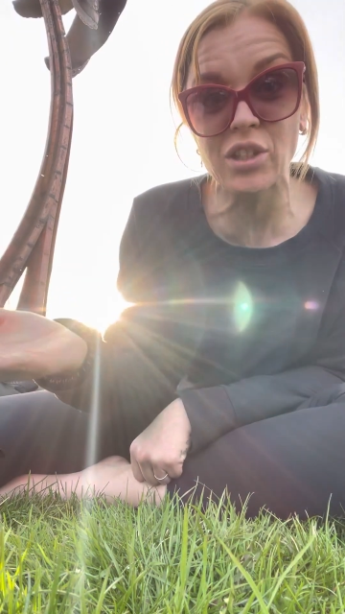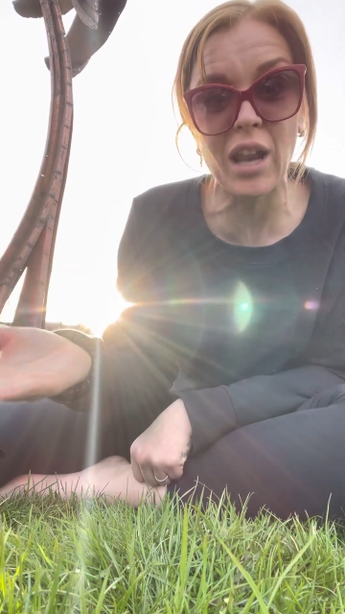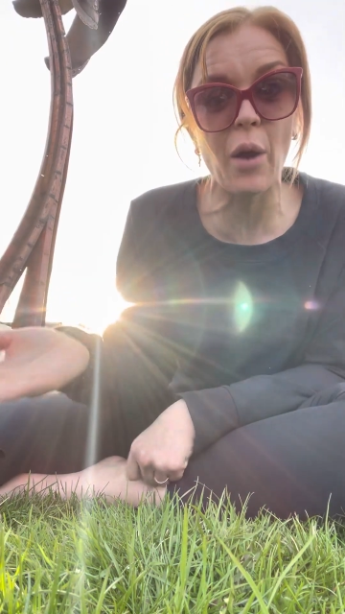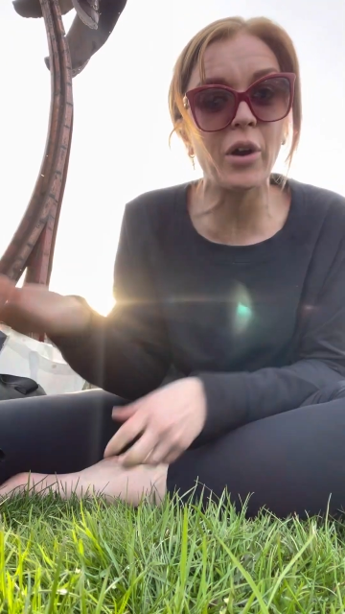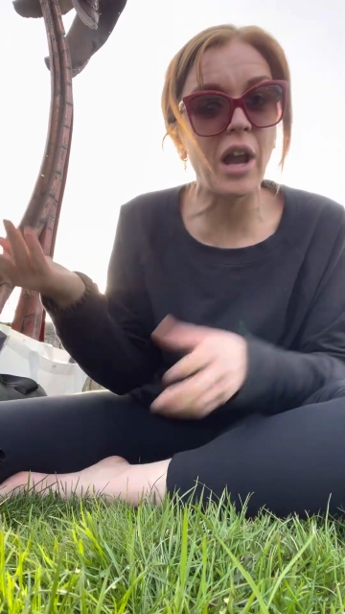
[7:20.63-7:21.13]
an
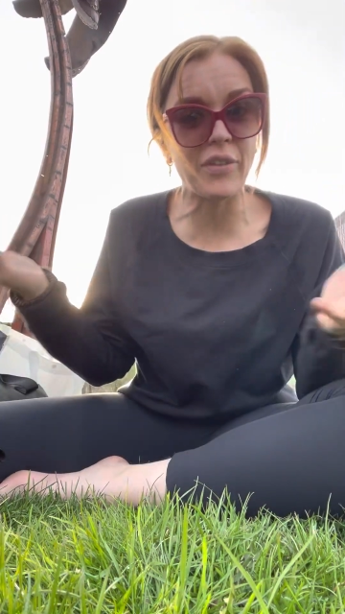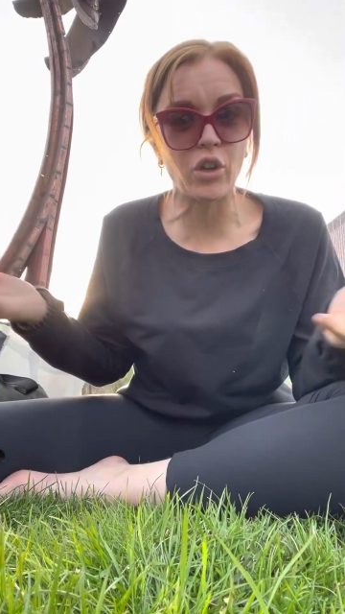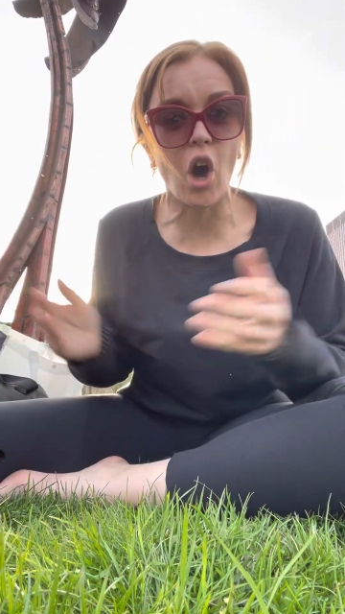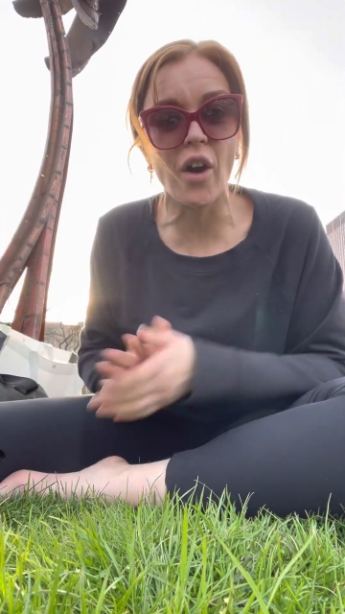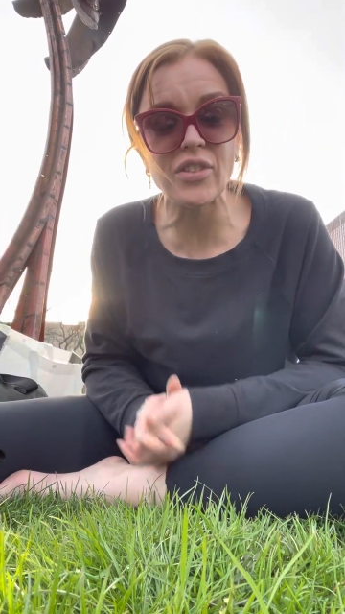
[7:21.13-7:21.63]
hour at the
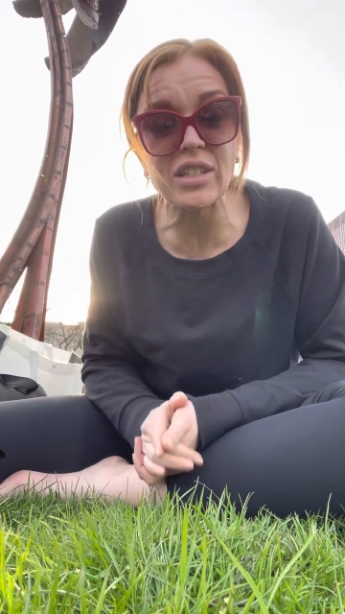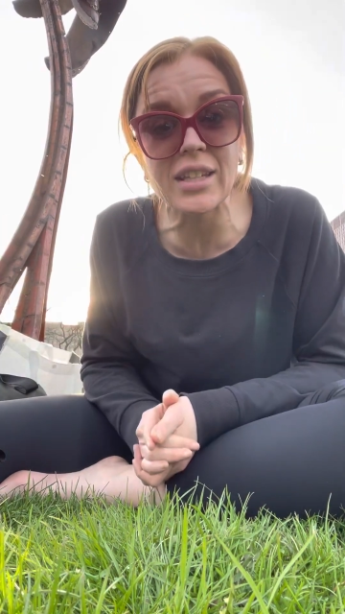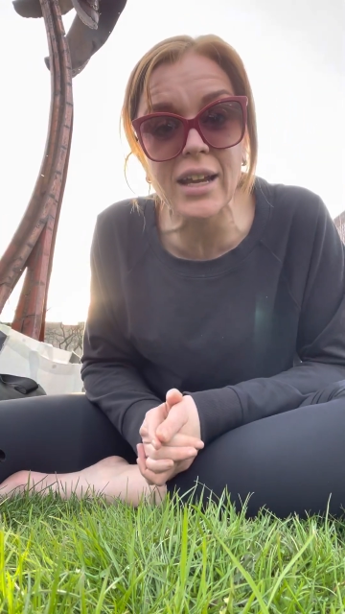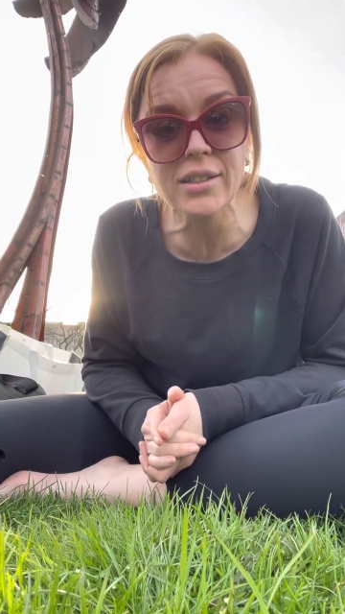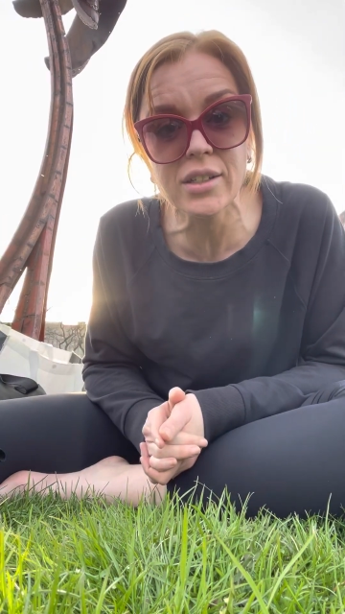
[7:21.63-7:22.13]
coffee
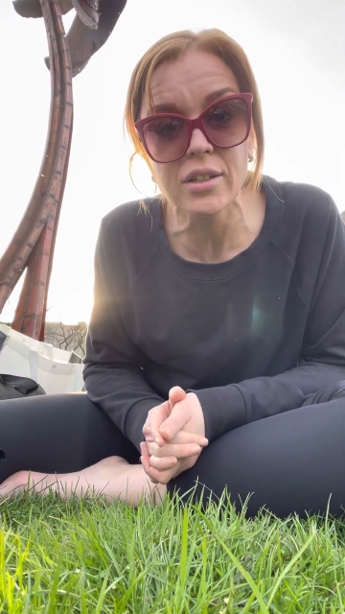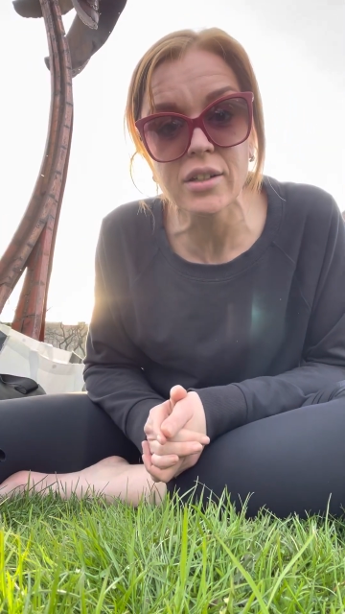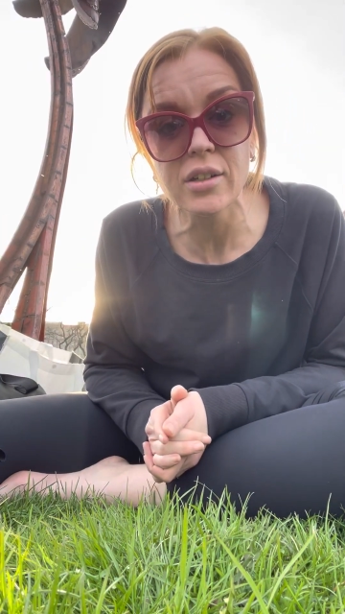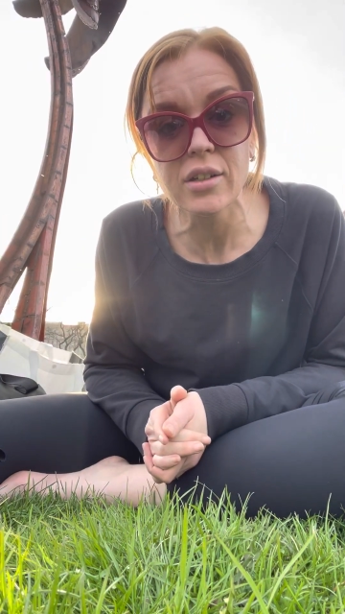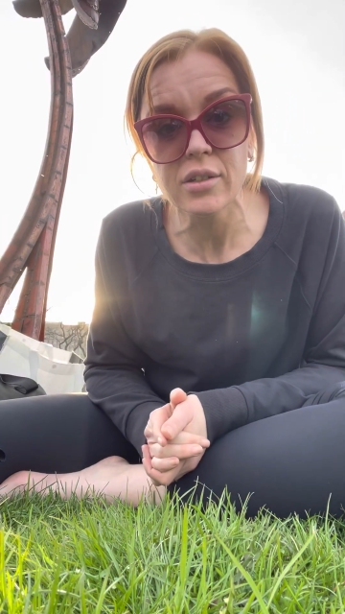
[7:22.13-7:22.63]
stand
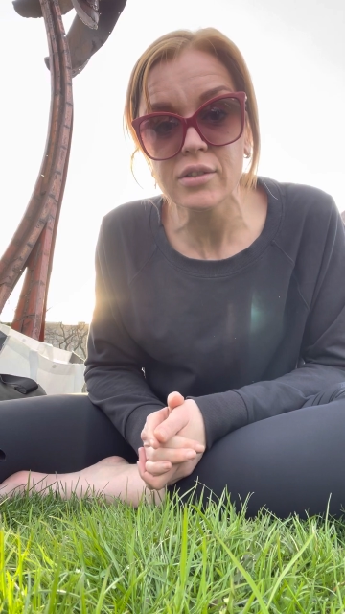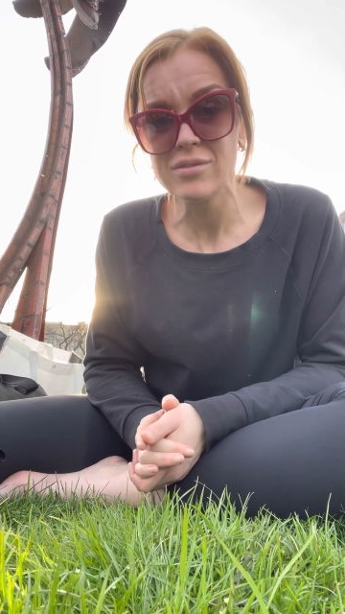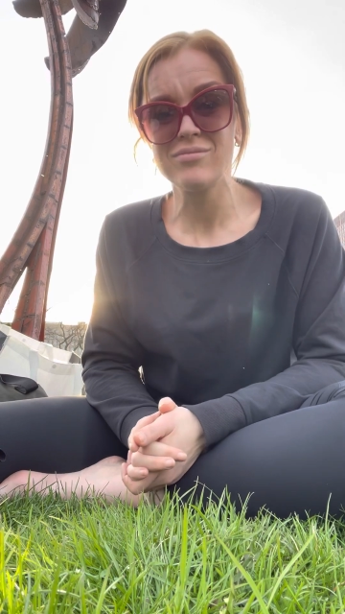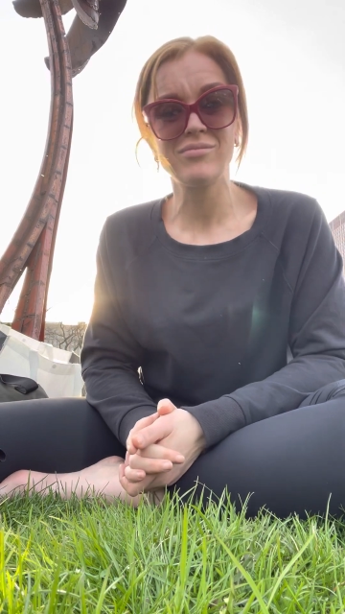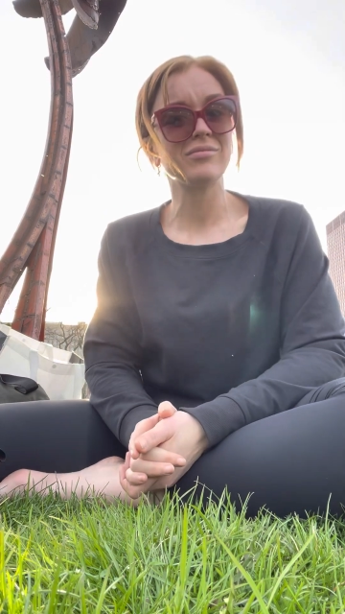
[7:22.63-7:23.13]

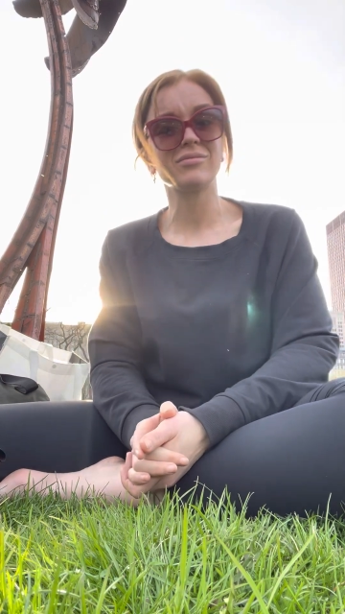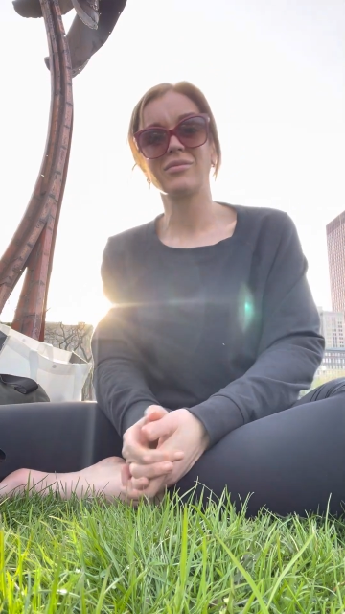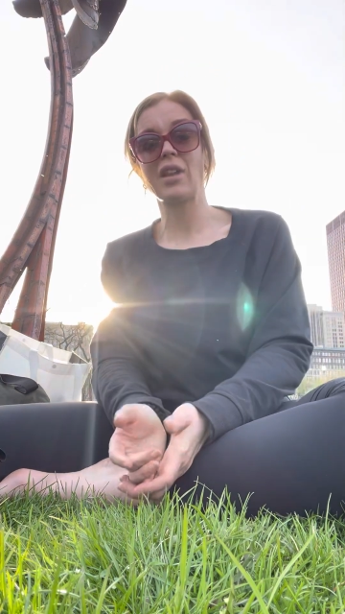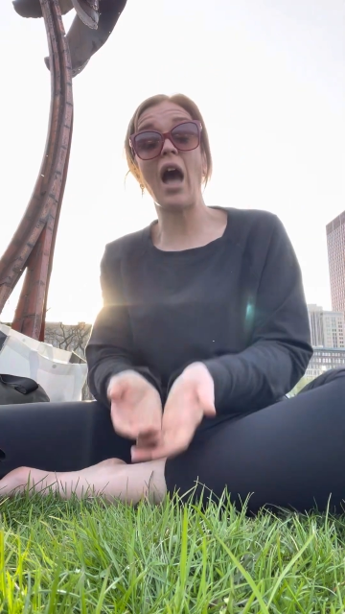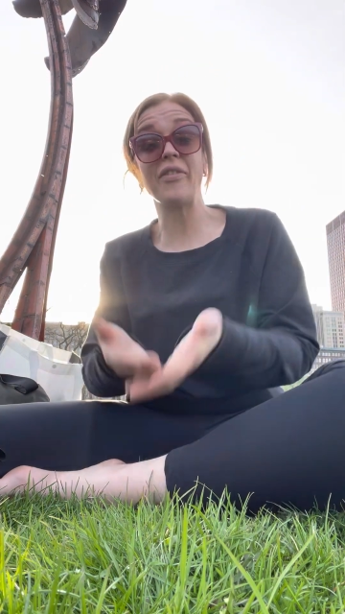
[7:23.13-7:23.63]

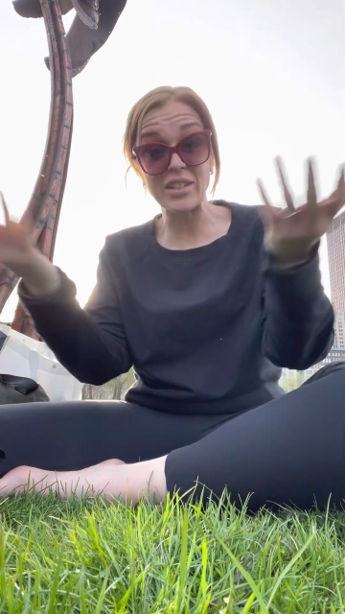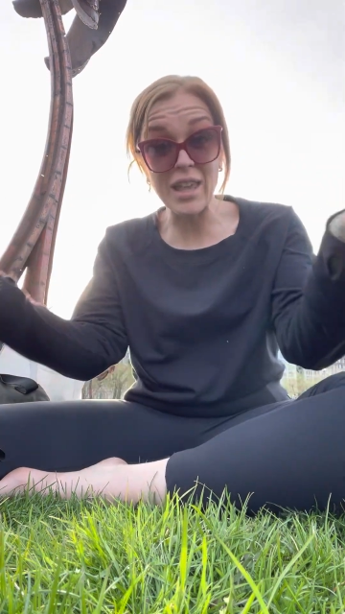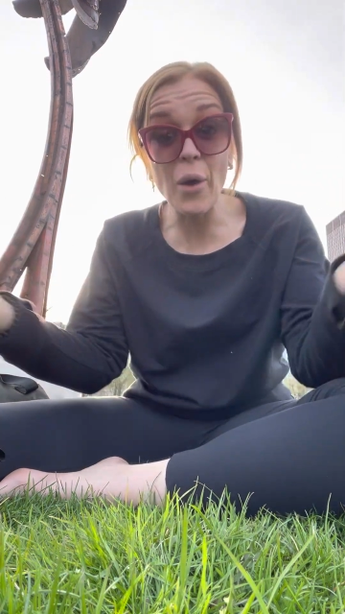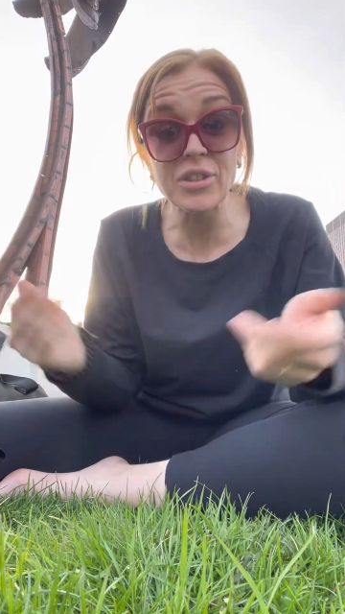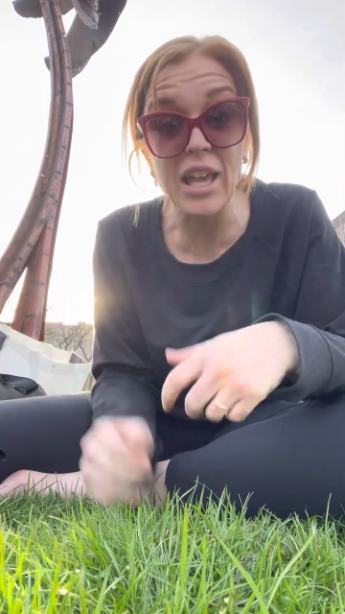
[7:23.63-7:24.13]
on the
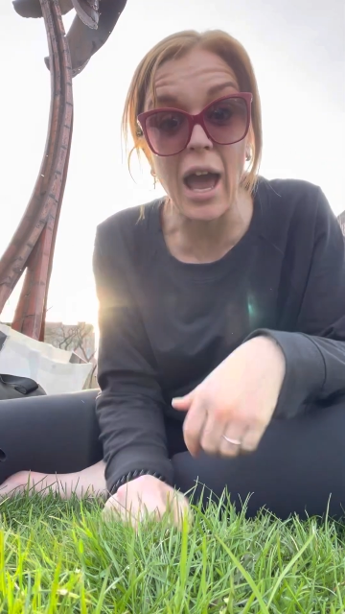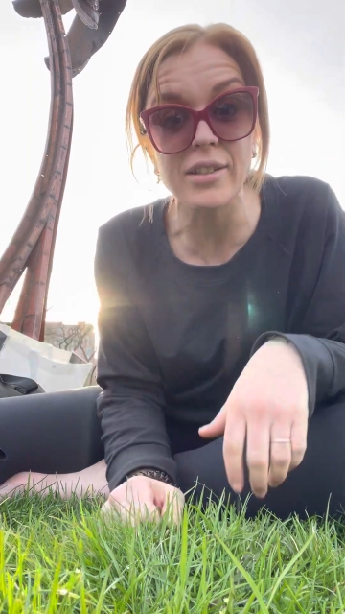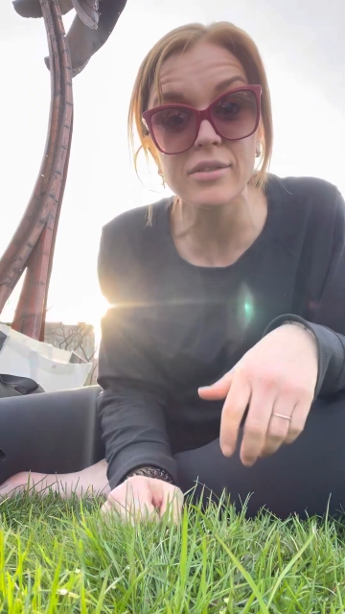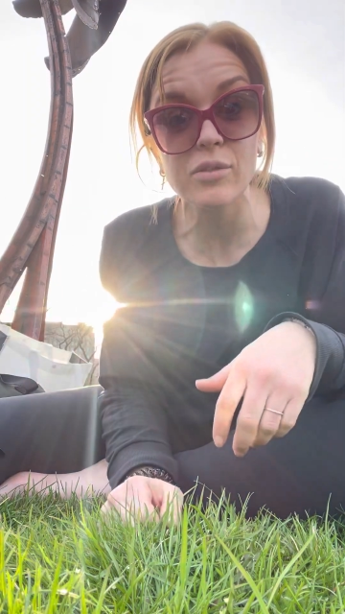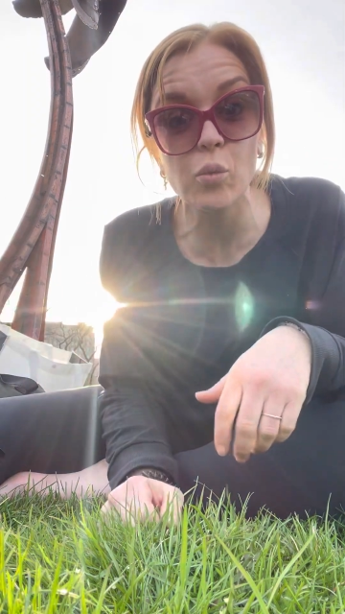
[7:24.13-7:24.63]
south side,